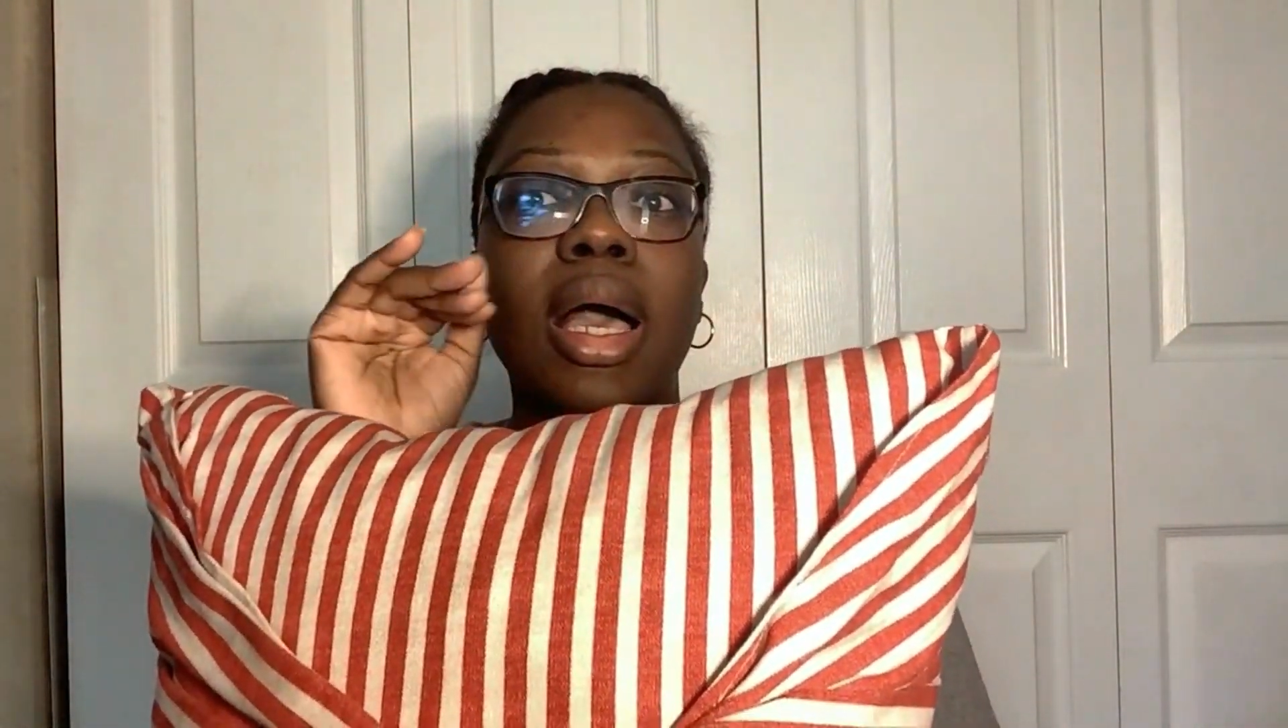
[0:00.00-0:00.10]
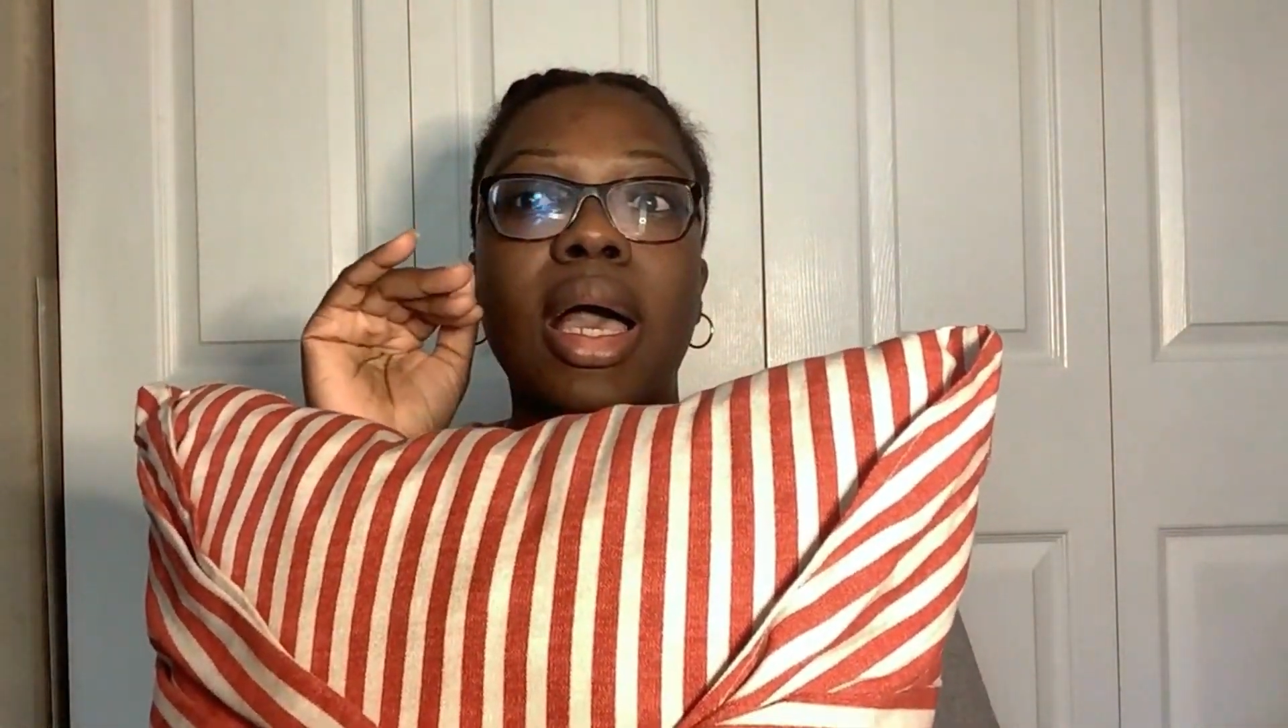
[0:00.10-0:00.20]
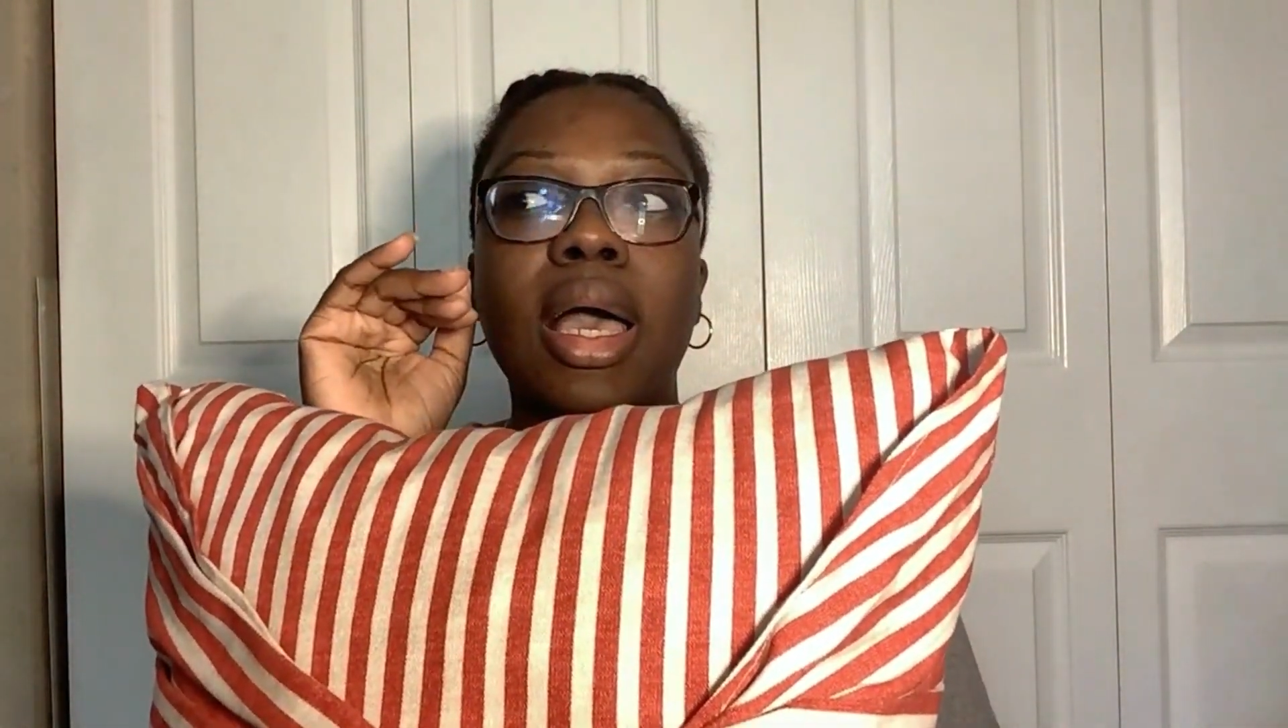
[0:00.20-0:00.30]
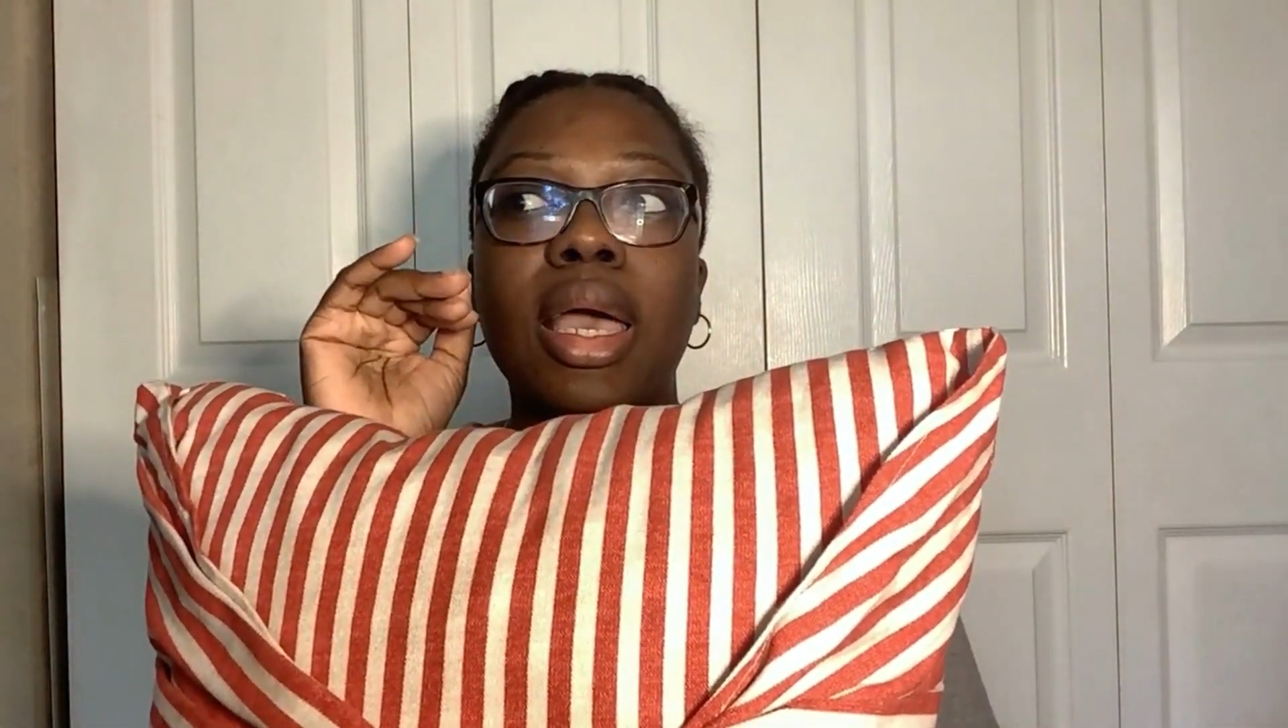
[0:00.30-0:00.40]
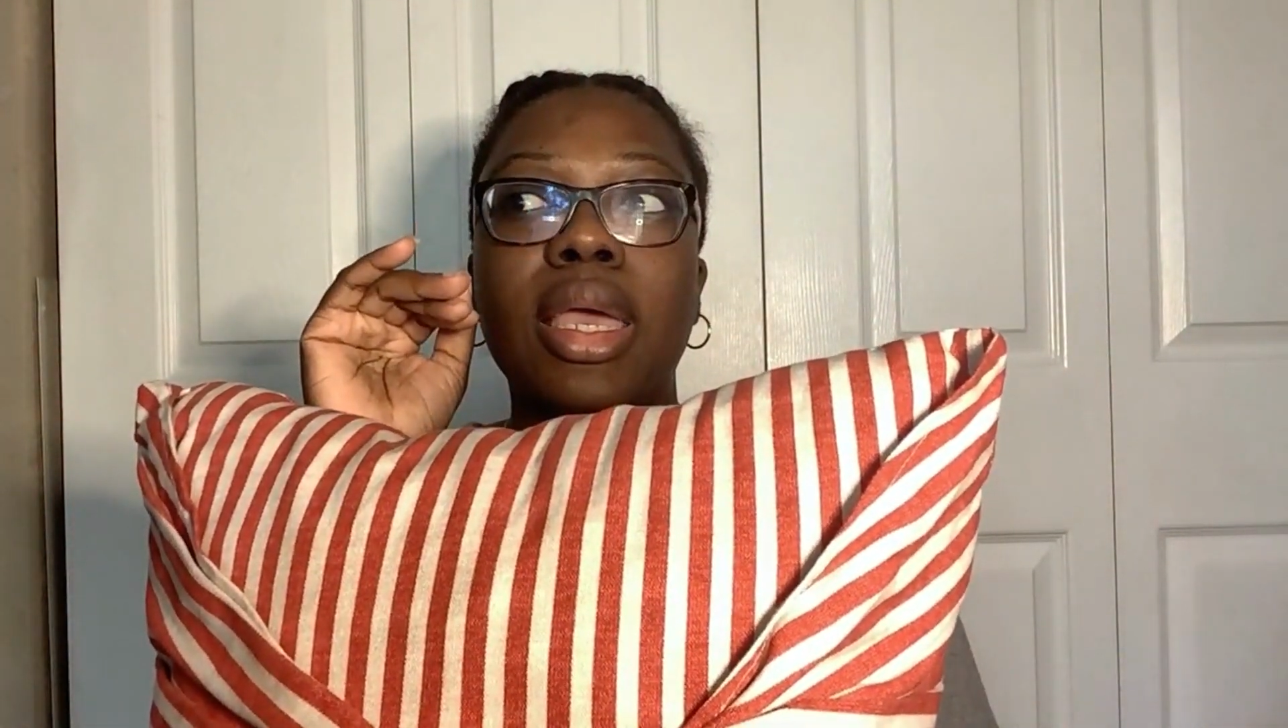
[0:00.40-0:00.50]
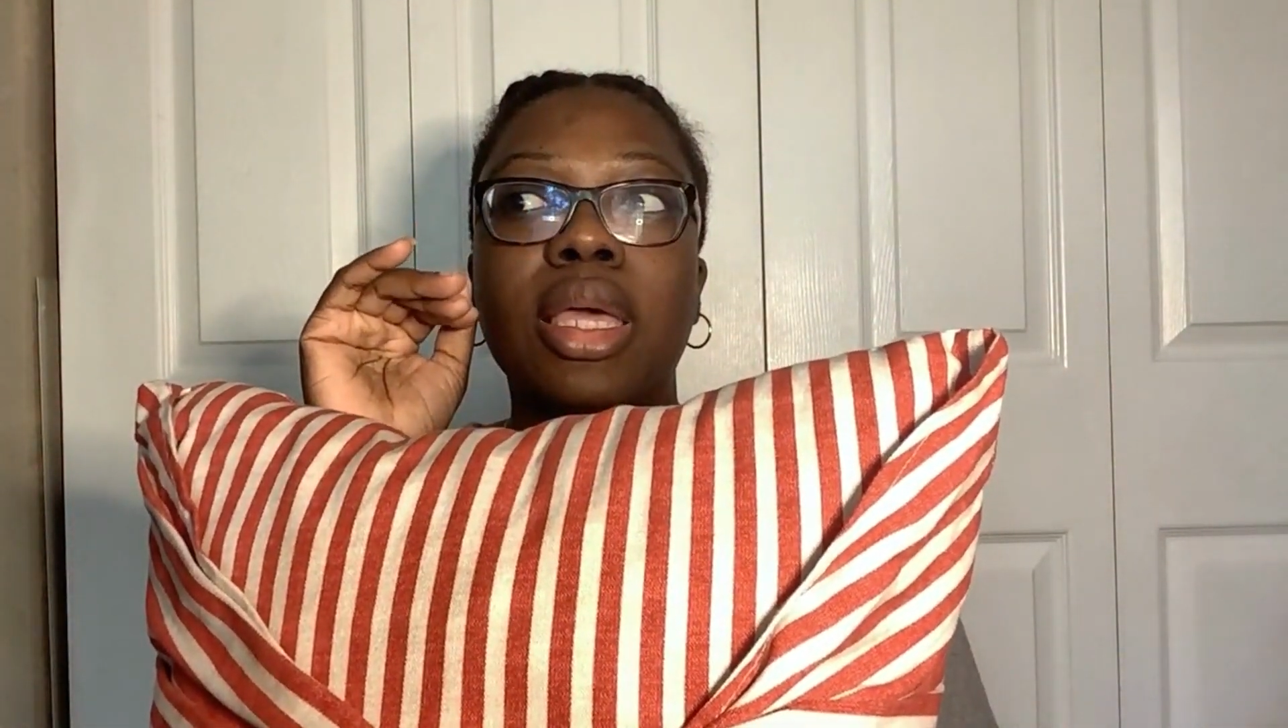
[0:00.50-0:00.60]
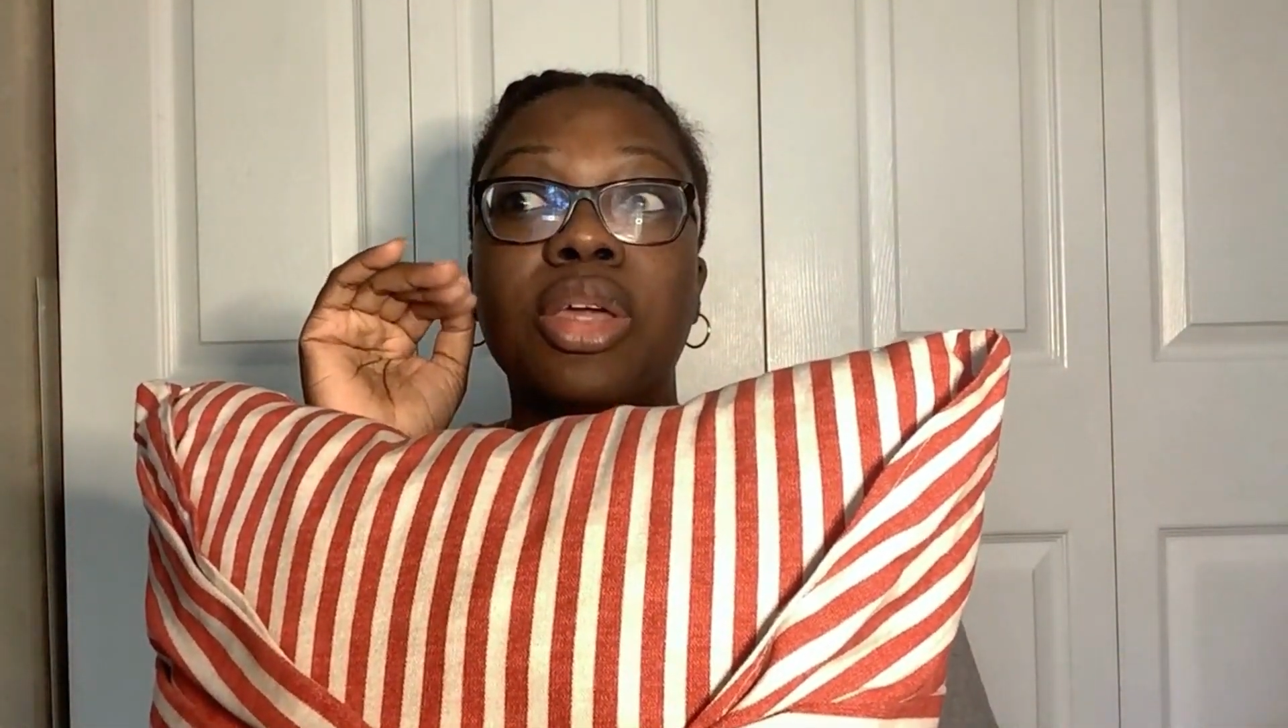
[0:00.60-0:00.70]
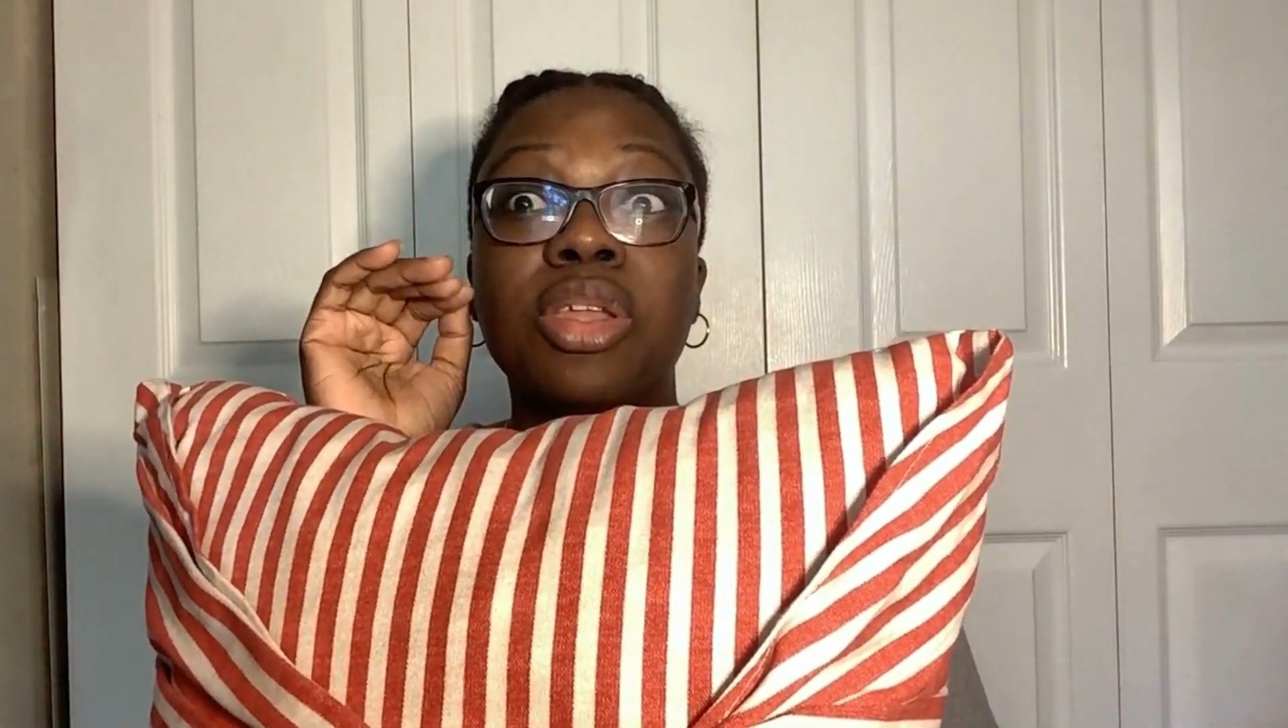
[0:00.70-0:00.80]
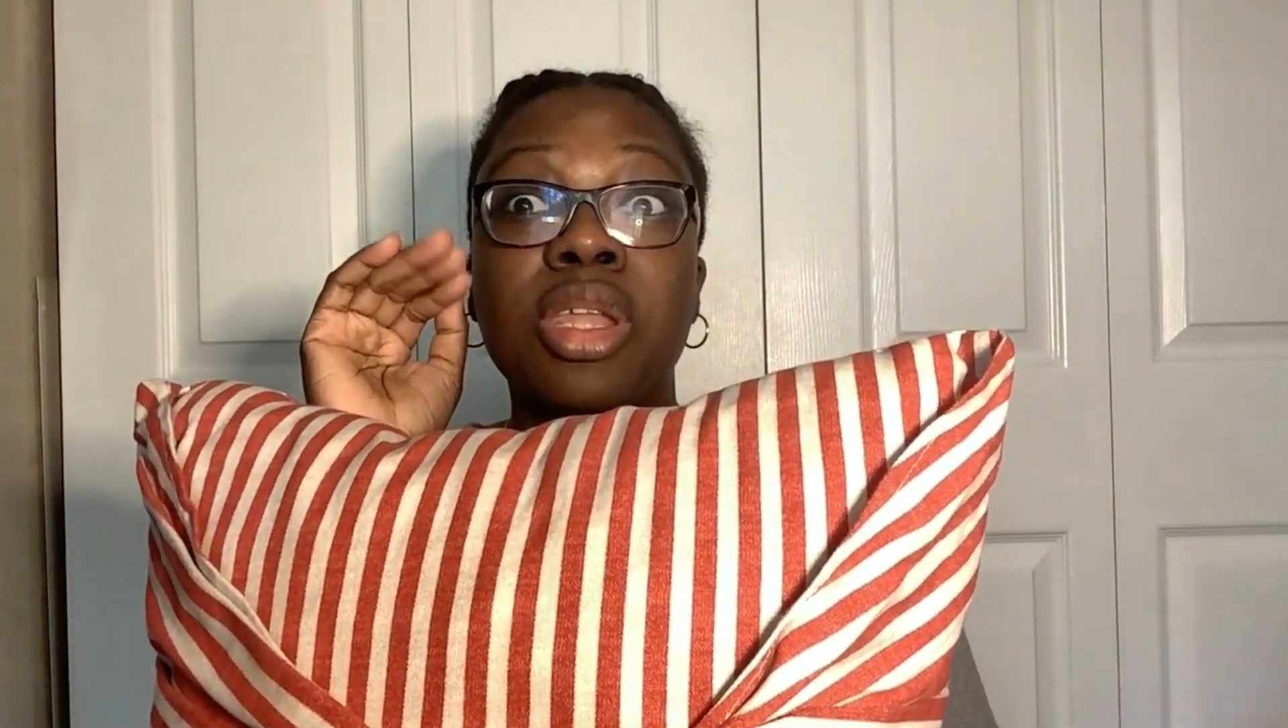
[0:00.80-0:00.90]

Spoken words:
I could